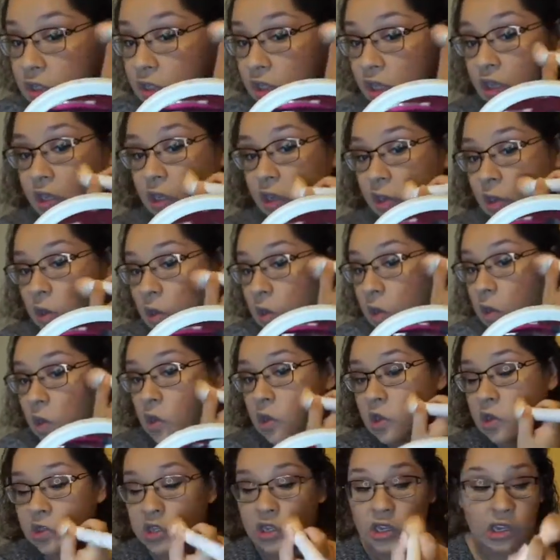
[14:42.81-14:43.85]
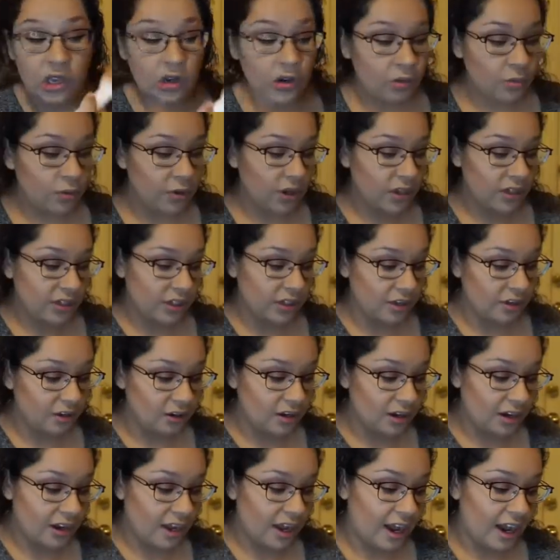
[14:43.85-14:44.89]
Like, 10 weeks, like,
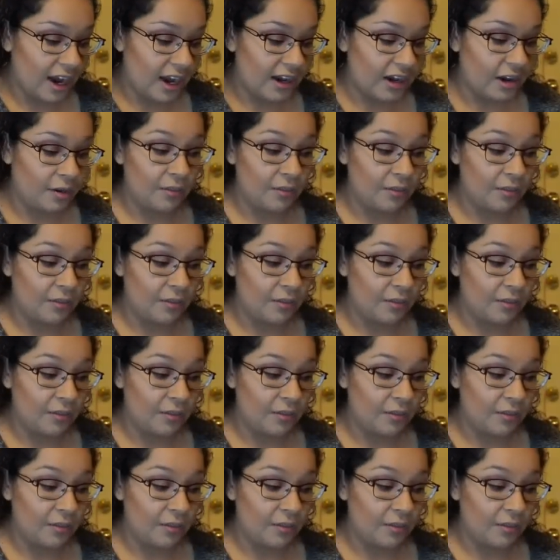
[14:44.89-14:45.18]
you're lying.